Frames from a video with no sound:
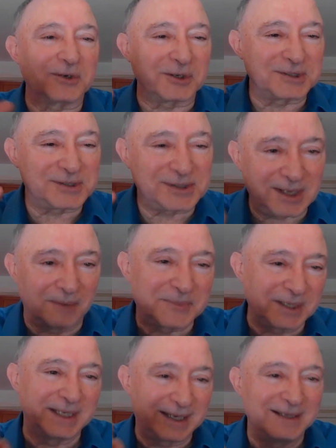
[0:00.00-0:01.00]
or
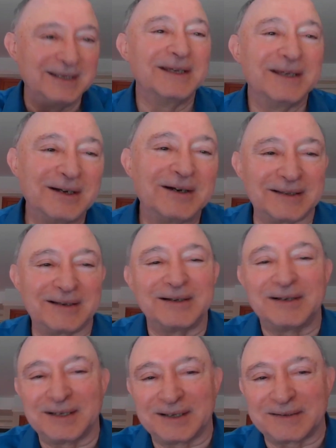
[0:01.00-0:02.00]
something
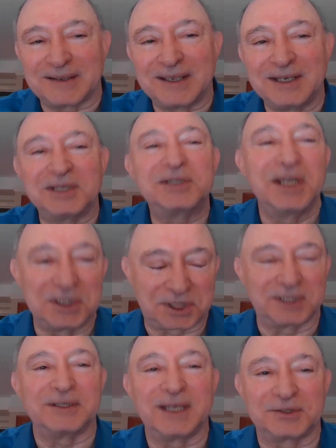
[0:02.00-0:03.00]
in
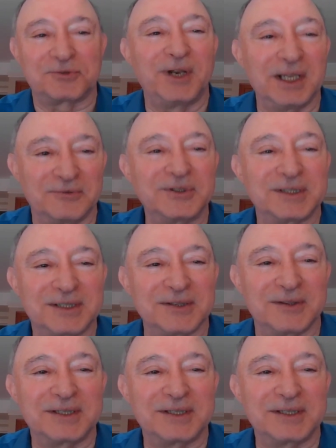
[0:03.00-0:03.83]
addition that's relevant to the